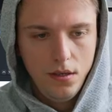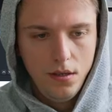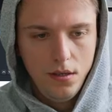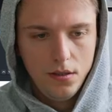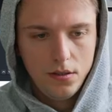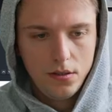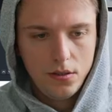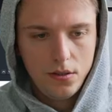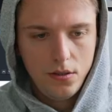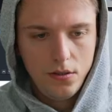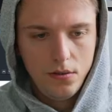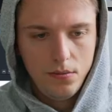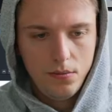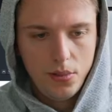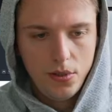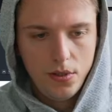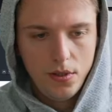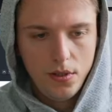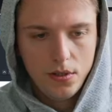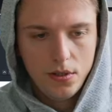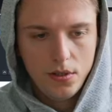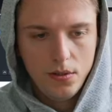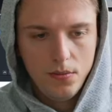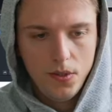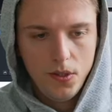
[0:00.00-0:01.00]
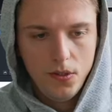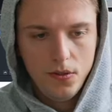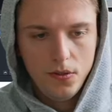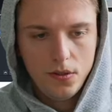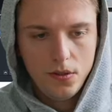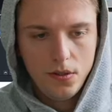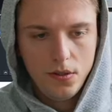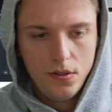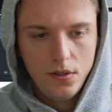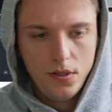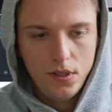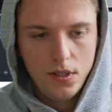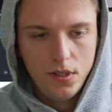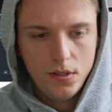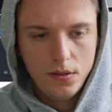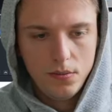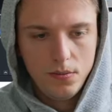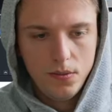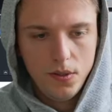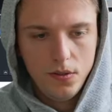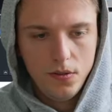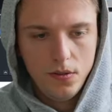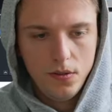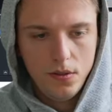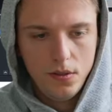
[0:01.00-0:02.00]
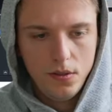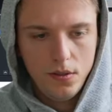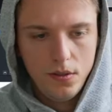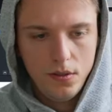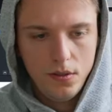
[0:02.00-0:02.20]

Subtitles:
Start in production mode, start in test mode.